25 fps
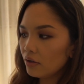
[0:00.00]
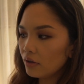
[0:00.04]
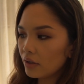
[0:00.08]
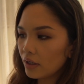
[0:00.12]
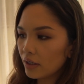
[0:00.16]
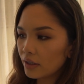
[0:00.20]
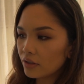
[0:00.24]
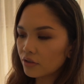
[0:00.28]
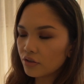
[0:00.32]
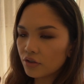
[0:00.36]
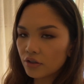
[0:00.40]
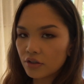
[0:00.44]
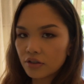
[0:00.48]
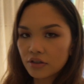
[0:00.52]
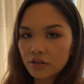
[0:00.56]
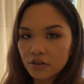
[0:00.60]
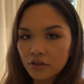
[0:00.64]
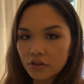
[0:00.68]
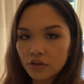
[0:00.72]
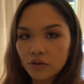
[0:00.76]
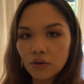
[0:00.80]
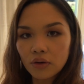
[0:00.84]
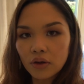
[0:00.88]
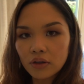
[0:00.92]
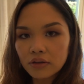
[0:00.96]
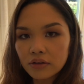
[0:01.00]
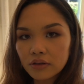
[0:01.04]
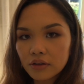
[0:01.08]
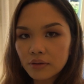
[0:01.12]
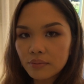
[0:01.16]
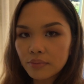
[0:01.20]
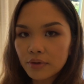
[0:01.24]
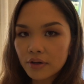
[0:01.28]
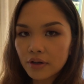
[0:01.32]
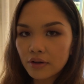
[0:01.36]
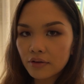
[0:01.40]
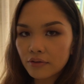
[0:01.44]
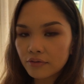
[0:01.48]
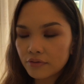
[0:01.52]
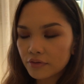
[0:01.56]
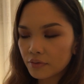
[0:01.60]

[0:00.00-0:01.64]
like just, you know, a little bit of